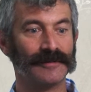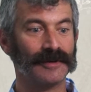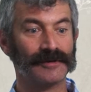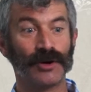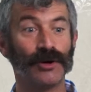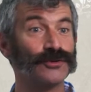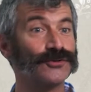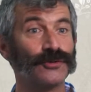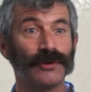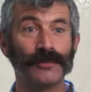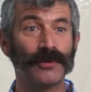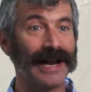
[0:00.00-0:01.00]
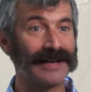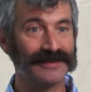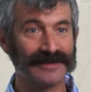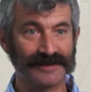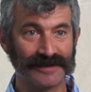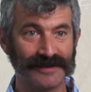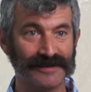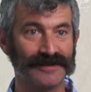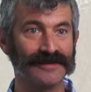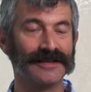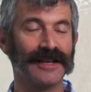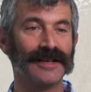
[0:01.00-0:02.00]
uh, uh cultural
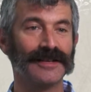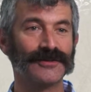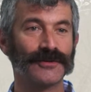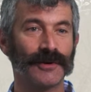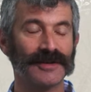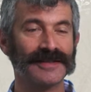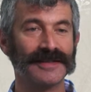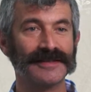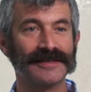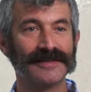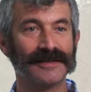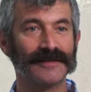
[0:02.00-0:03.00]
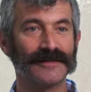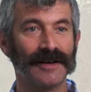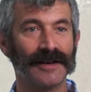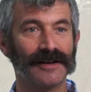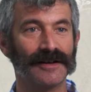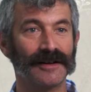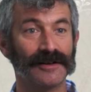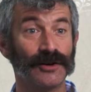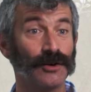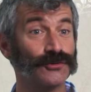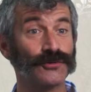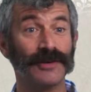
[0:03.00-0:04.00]
practices, to our senses of uh, uh,
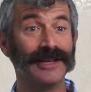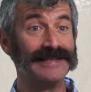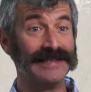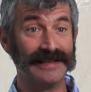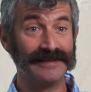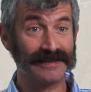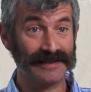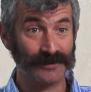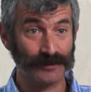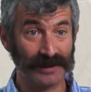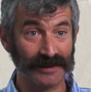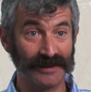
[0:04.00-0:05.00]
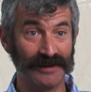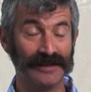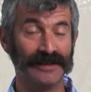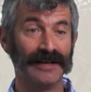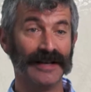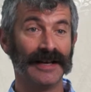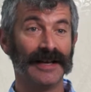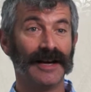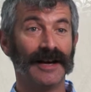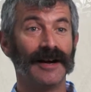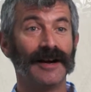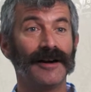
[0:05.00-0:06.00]
cultural identity, really.
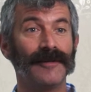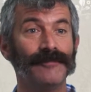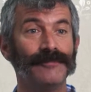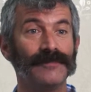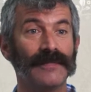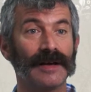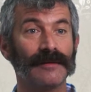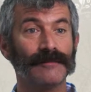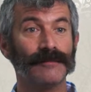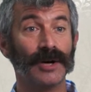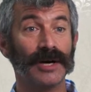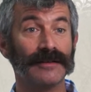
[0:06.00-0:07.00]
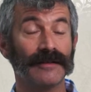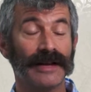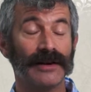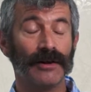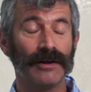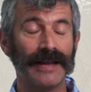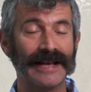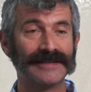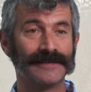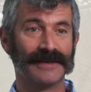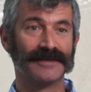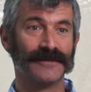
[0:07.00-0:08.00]
Um, but like all
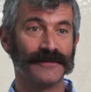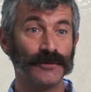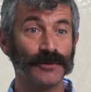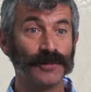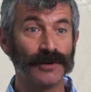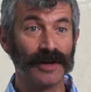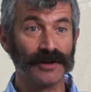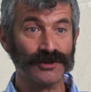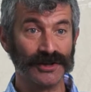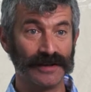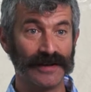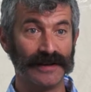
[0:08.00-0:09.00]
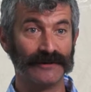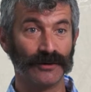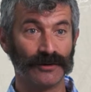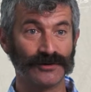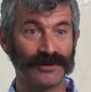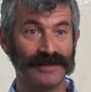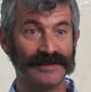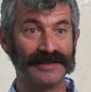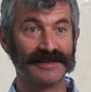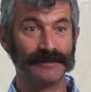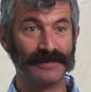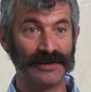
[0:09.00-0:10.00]
aspects of food production, they have largely
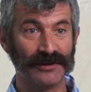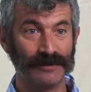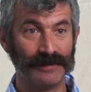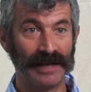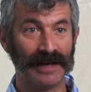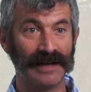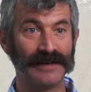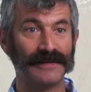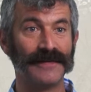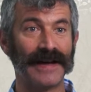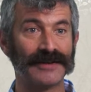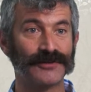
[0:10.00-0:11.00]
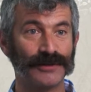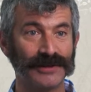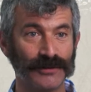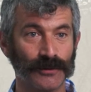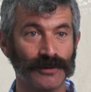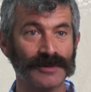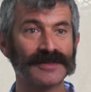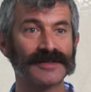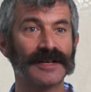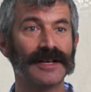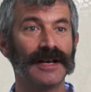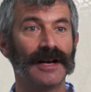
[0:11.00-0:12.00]
disappeared behind factory
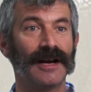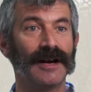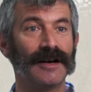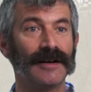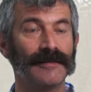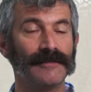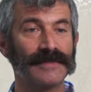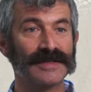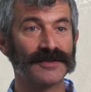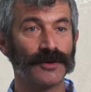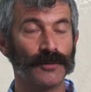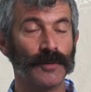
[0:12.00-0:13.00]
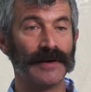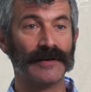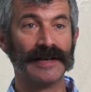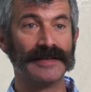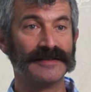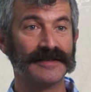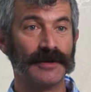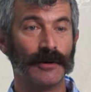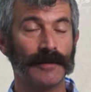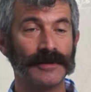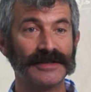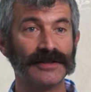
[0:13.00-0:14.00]
doors. Um, so whereas, you know,
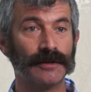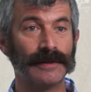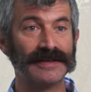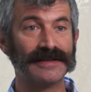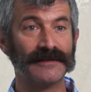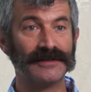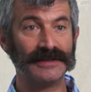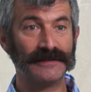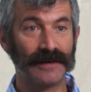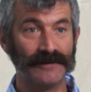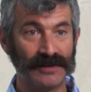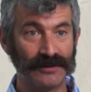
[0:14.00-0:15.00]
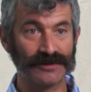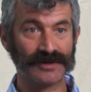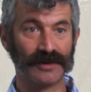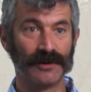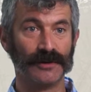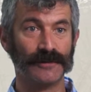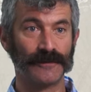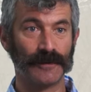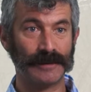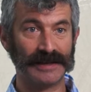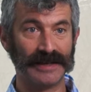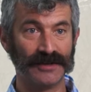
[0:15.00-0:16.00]
up until about 75 years ago,
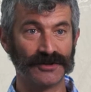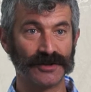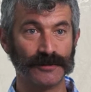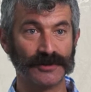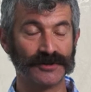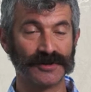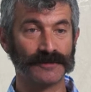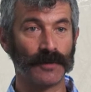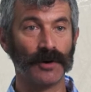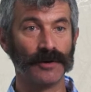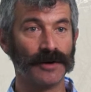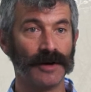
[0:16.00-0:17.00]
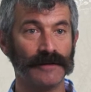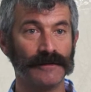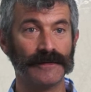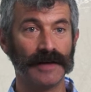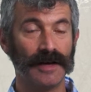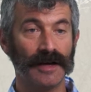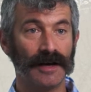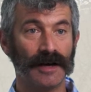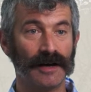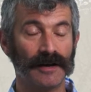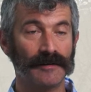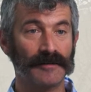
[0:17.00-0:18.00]
fermentation was just part of
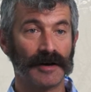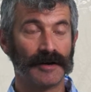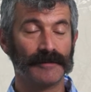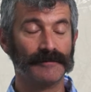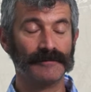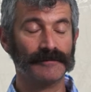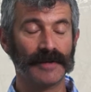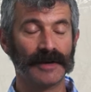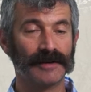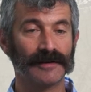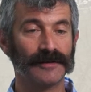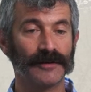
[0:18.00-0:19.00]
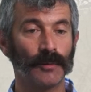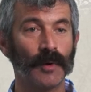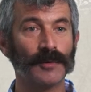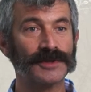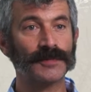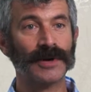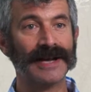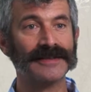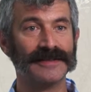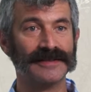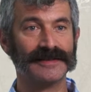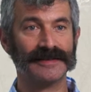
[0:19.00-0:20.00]
uh, um, uh, what was
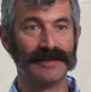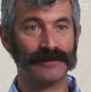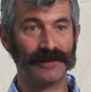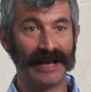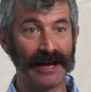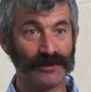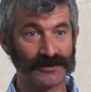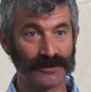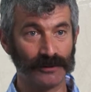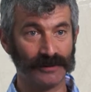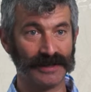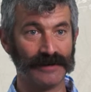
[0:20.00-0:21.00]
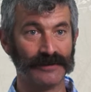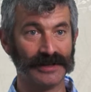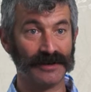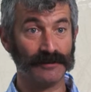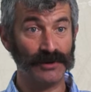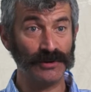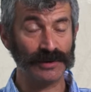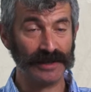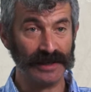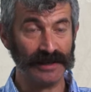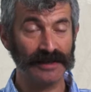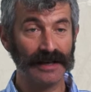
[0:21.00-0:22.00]
practiced in every household in every
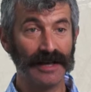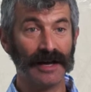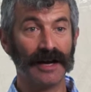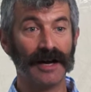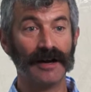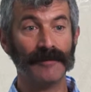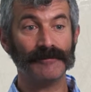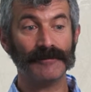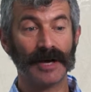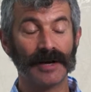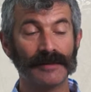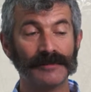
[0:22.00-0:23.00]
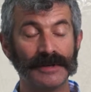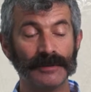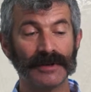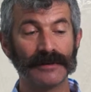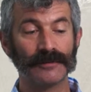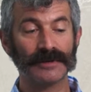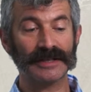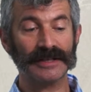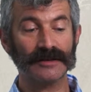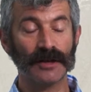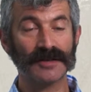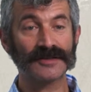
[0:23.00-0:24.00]
community, um, uh, people have really
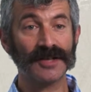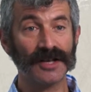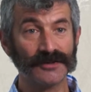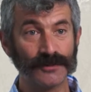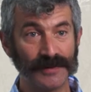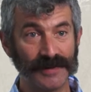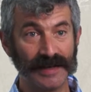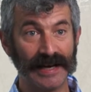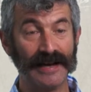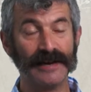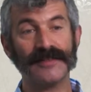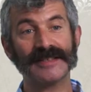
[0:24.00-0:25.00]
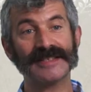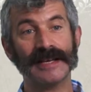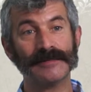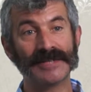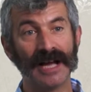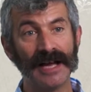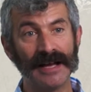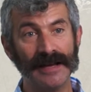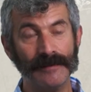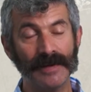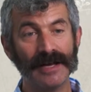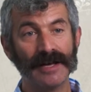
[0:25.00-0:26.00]
lost touch with it. And at the same
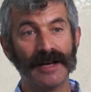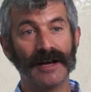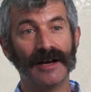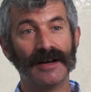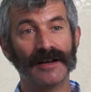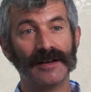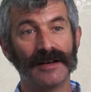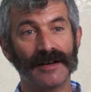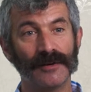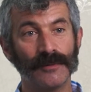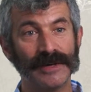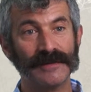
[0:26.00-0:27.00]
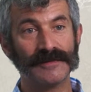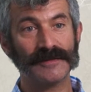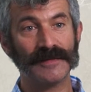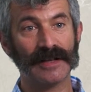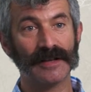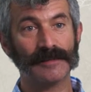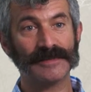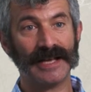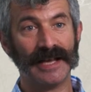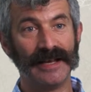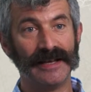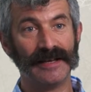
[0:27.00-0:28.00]
time, uh, uh, we have developed
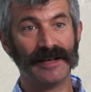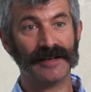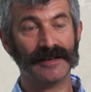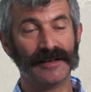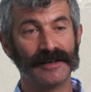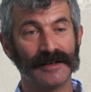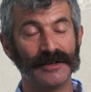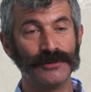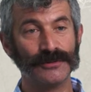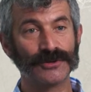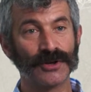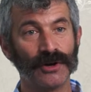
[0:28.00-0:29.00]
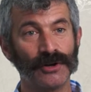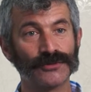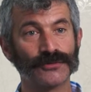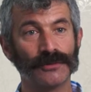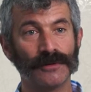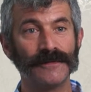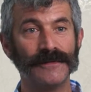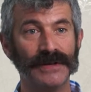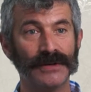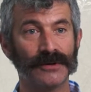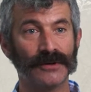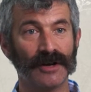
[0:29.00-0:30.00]
a, a, huge cultural
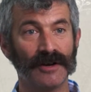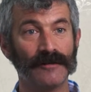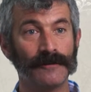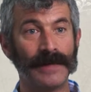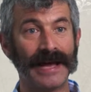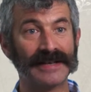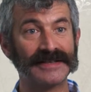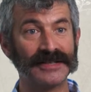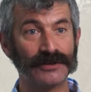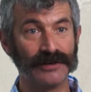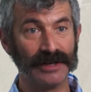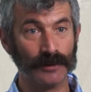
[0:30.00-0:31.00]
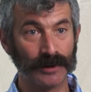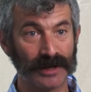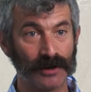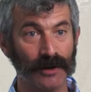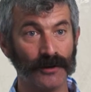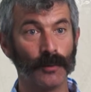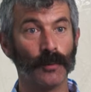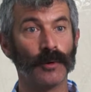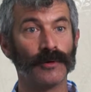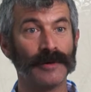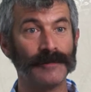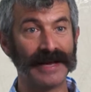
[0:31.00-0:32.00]
fear of bacteria, what I call the
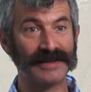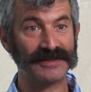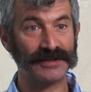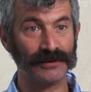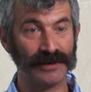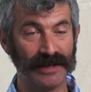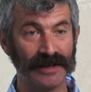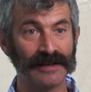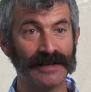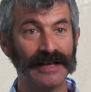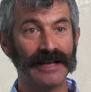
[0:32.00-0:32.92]
war on bacteria,